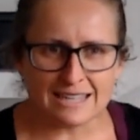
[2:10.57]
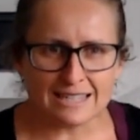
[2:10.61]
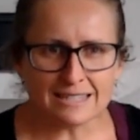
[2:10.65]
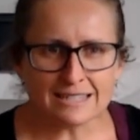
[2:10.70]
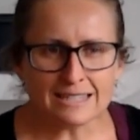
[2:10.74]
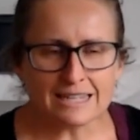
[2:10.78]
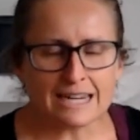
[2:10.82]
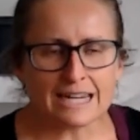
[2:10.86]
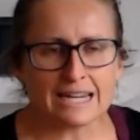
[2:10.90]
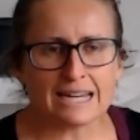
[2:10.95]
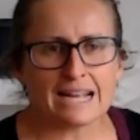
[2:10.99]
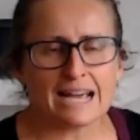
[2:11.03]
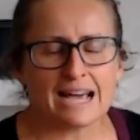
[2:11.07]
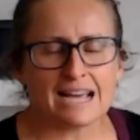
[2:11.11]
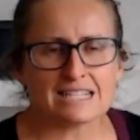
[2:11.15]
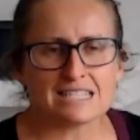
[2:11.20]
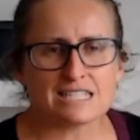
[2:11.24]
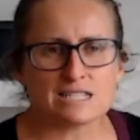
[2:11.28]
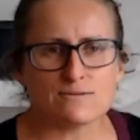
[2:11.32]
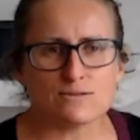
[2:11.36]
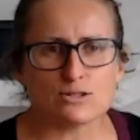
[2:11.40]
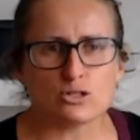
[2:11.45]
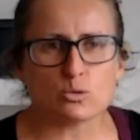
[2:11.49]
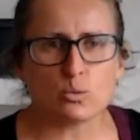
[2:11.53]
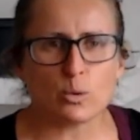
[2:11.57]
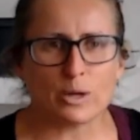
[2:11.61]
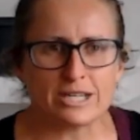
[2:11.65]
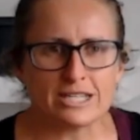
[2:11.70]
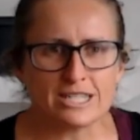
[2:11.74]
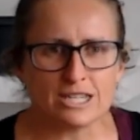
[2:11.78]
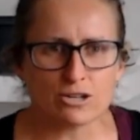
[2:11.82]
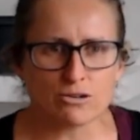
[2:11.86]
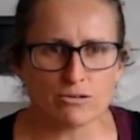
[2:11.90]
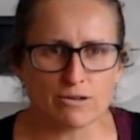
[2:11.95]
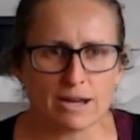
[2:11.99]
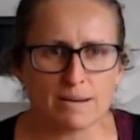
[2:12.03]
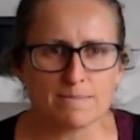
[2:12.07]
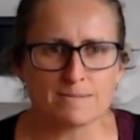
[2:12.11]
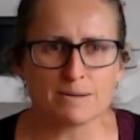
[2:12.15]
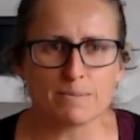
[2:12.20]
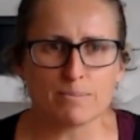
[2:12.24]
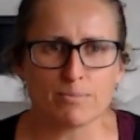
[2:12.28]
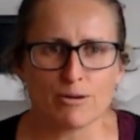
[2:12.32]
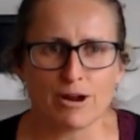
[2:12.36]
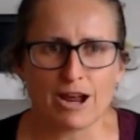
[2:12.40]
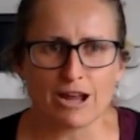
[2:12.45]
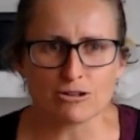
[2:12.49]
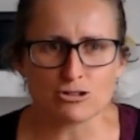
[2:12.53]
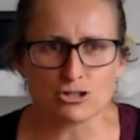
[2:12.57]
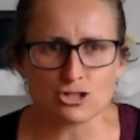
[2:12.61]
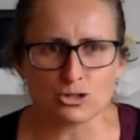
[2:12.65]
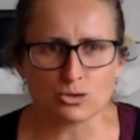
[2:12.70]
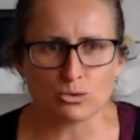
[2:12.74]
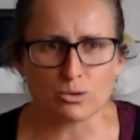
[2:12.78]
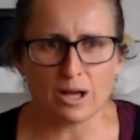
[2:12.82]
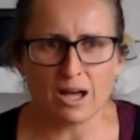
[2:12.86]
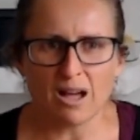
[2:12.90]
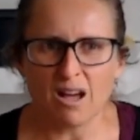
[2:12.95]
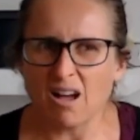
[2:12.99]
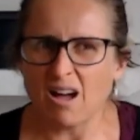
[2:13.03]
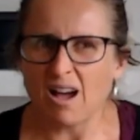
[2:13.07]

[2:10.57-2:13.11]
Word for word: it asks for 20 grams of brown sugar.